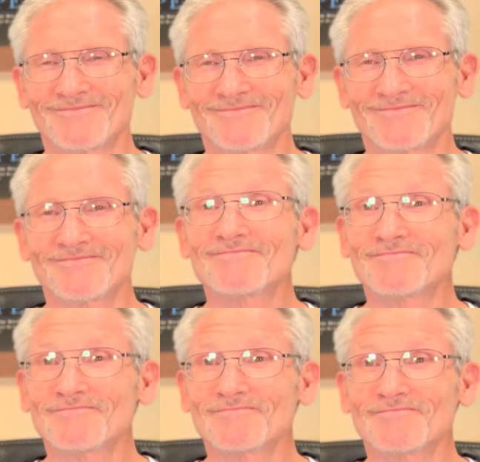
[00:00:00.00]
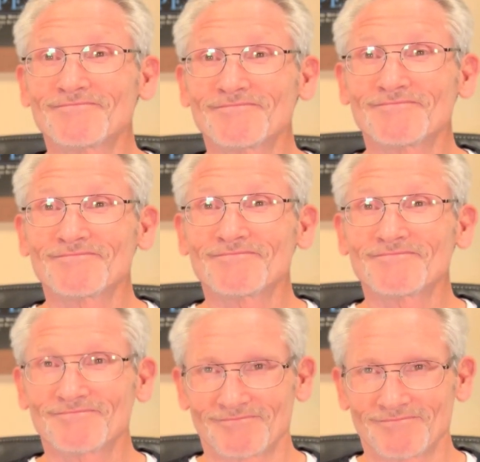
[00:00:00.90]

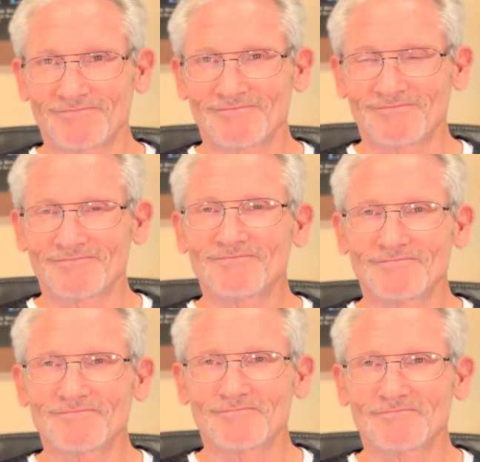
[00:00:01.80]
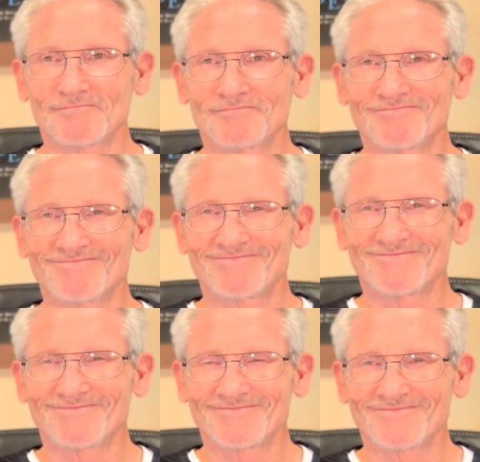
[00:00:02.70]

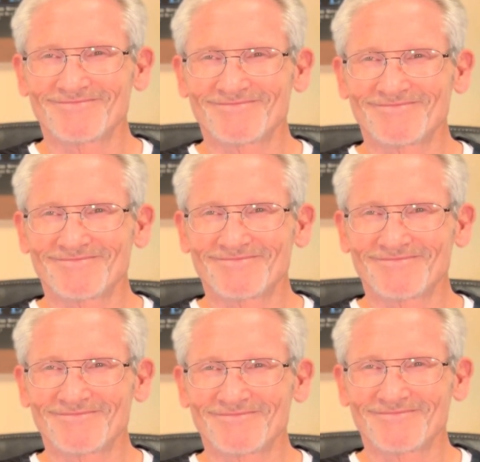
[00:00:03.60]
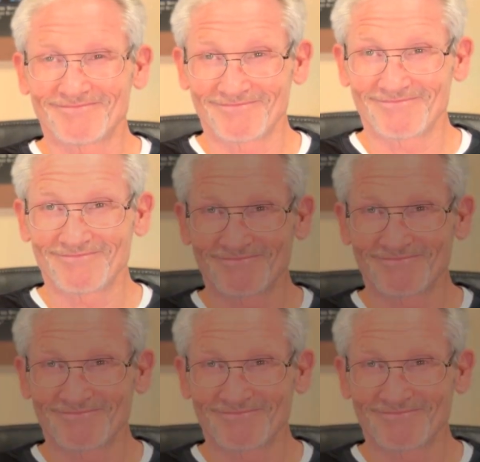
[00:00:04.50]
No words are spoken by the person on screen.